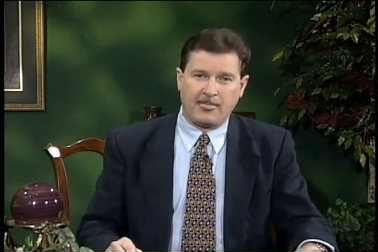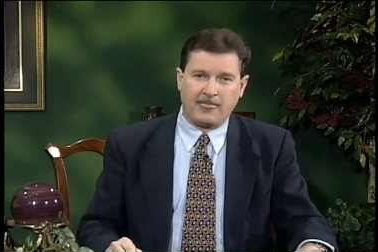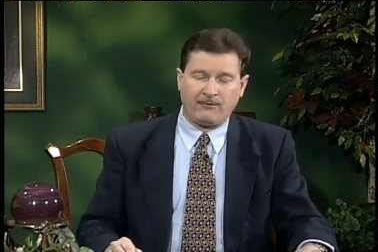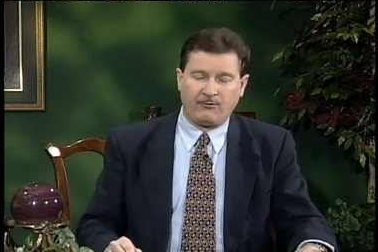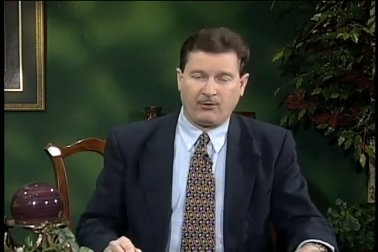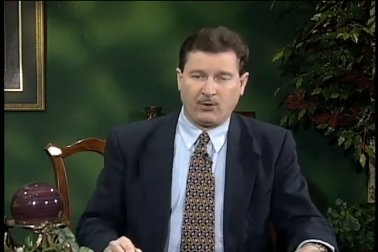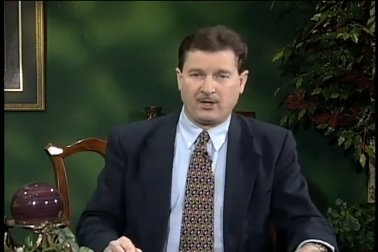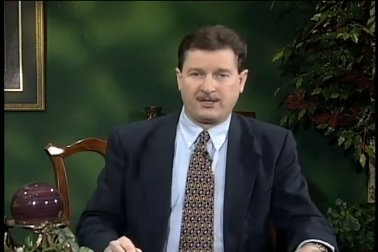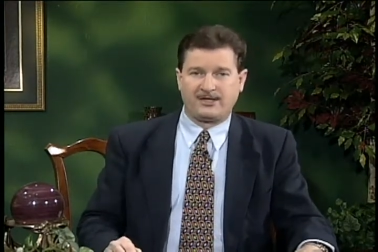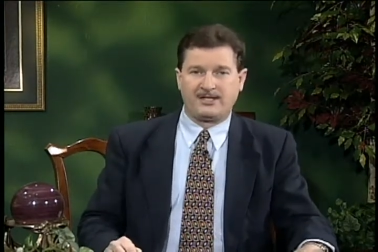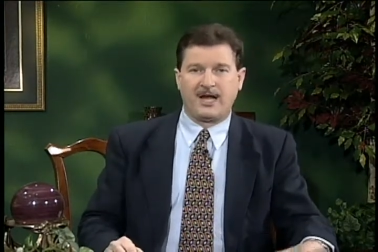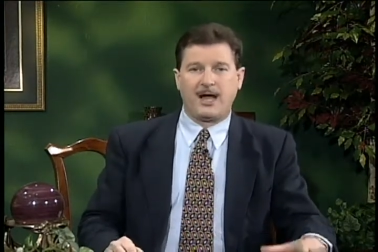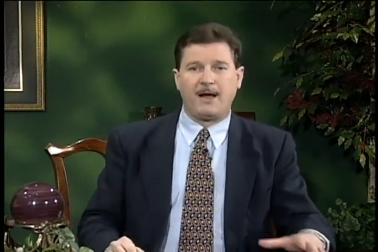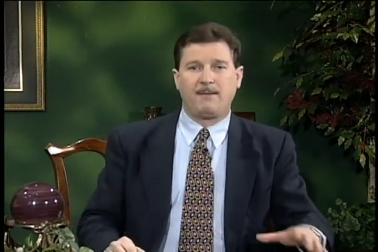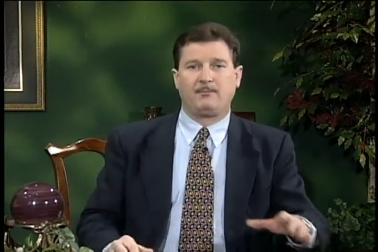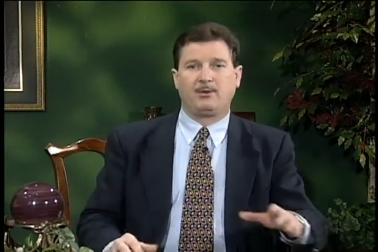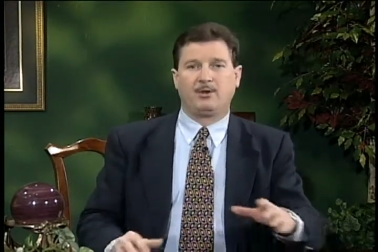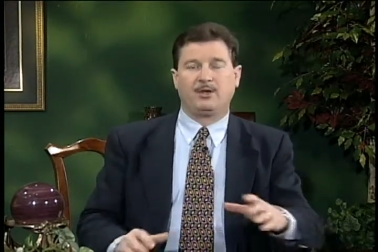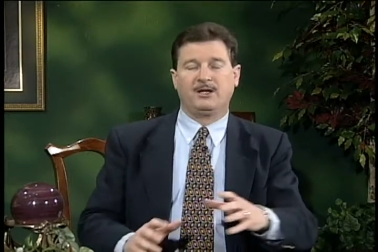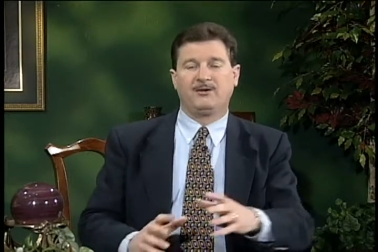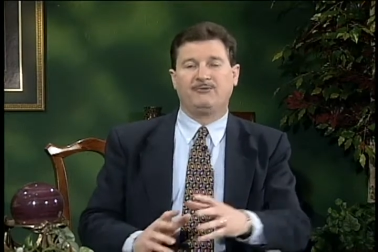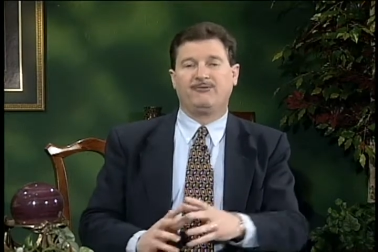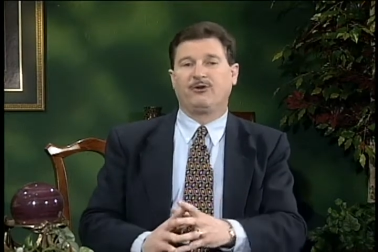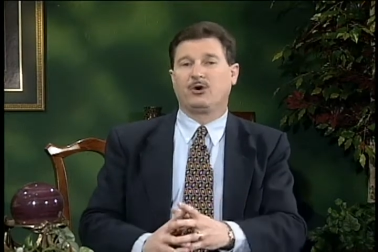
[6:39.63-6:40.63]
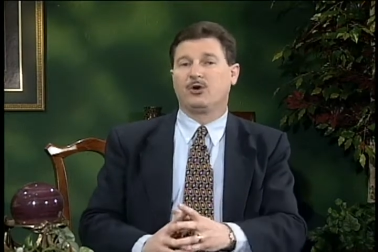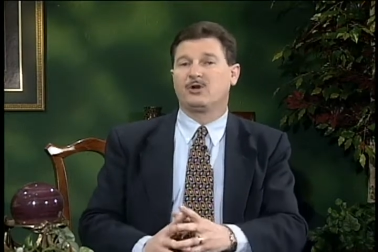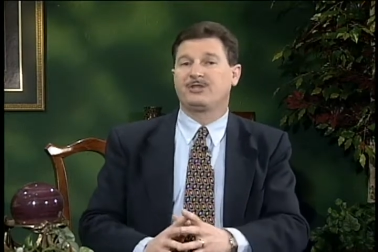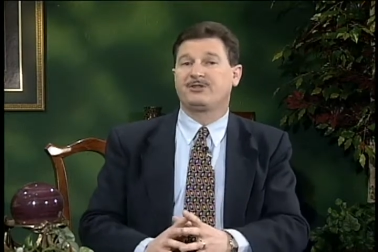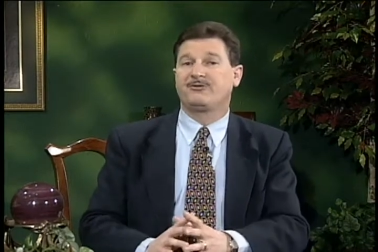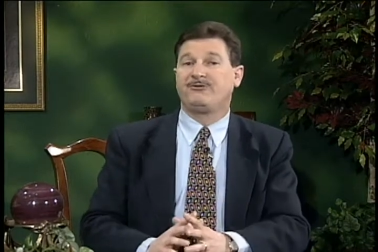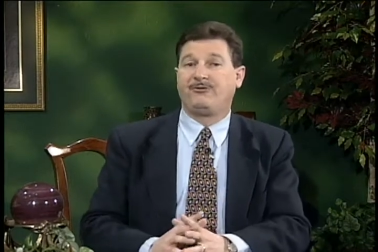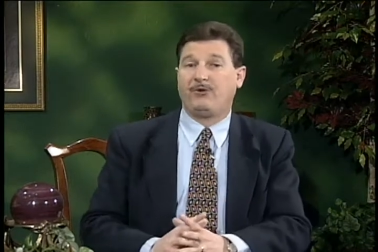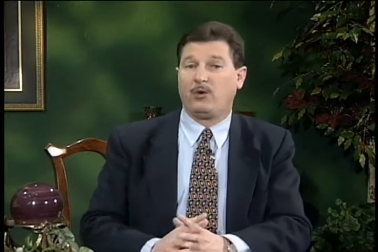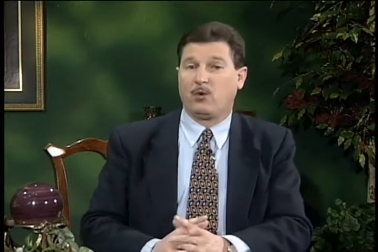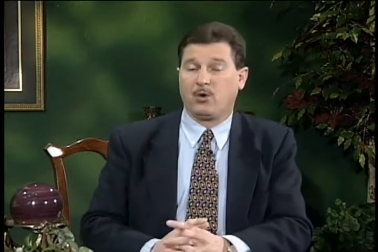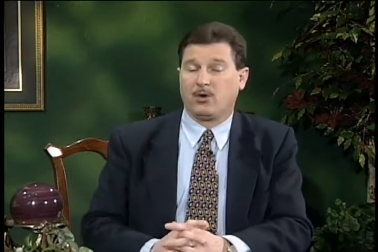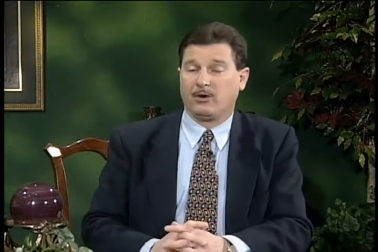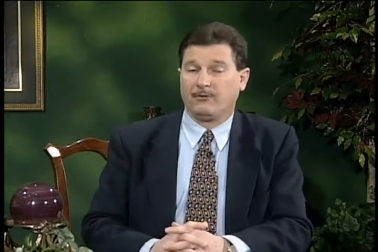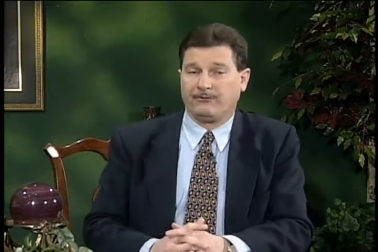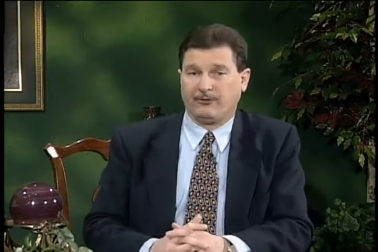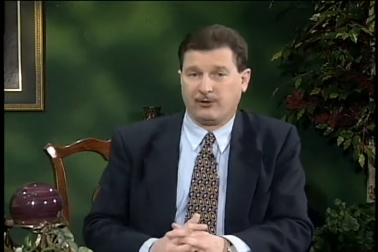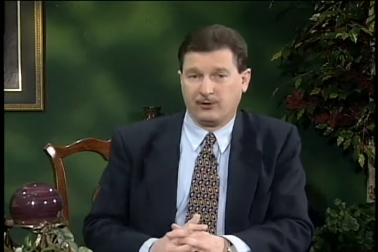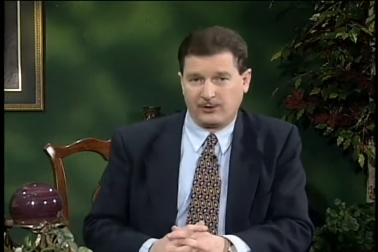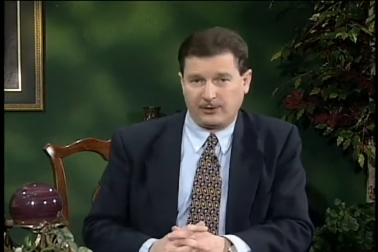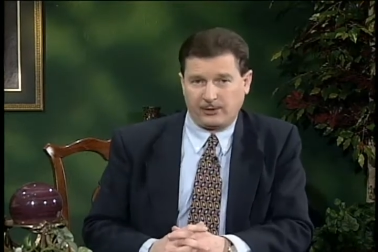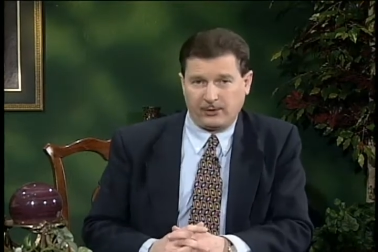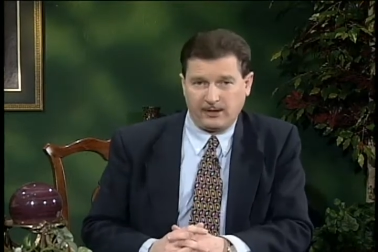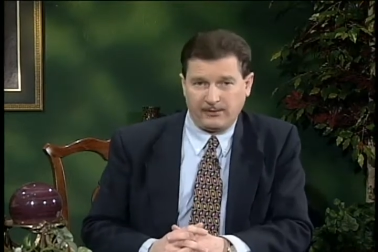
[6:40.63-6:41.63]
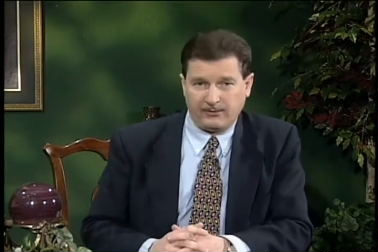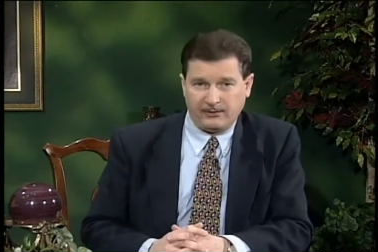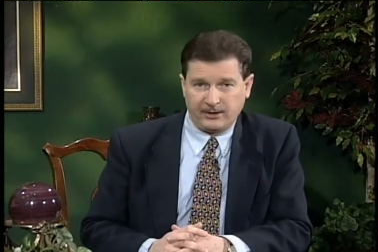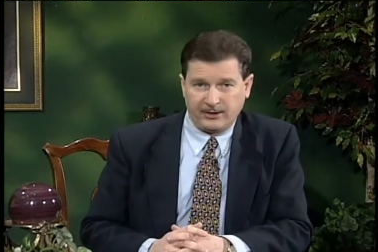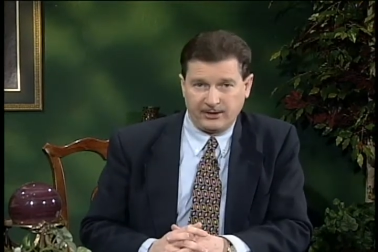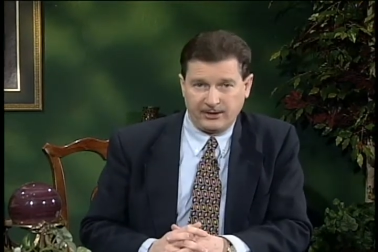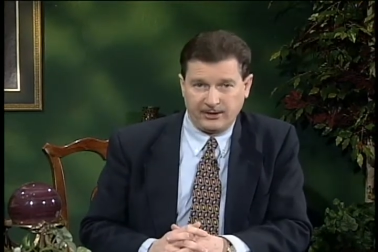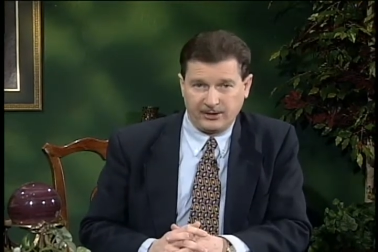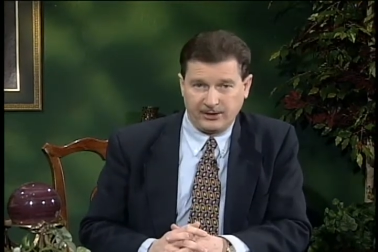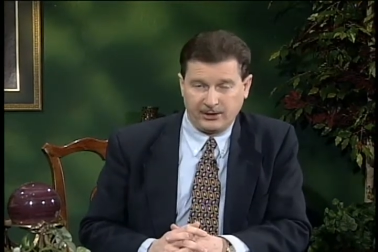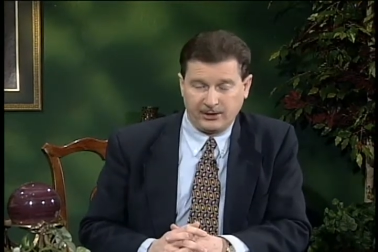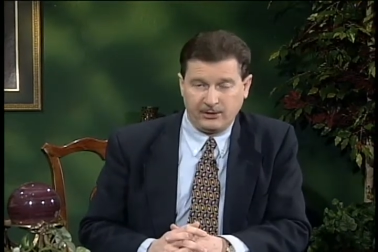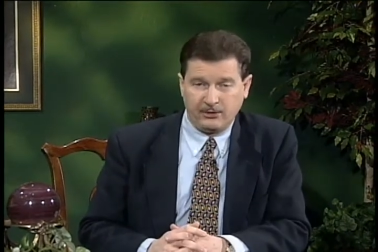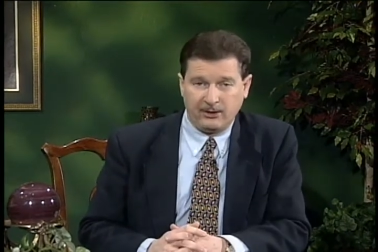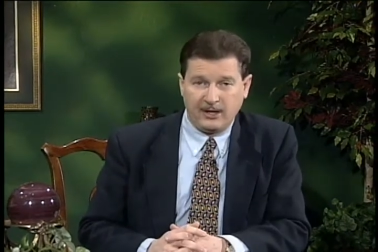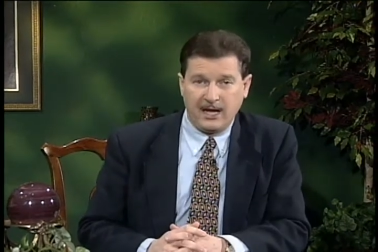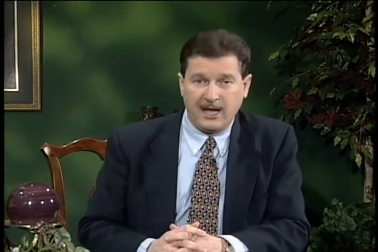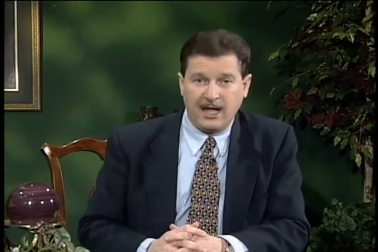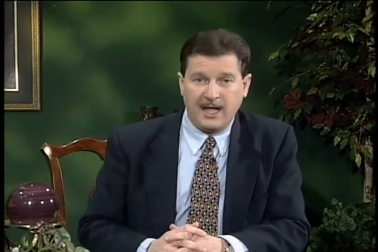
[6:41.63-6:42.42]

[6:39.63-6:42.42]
For example, in verse 4 of 1 Corinthians 2,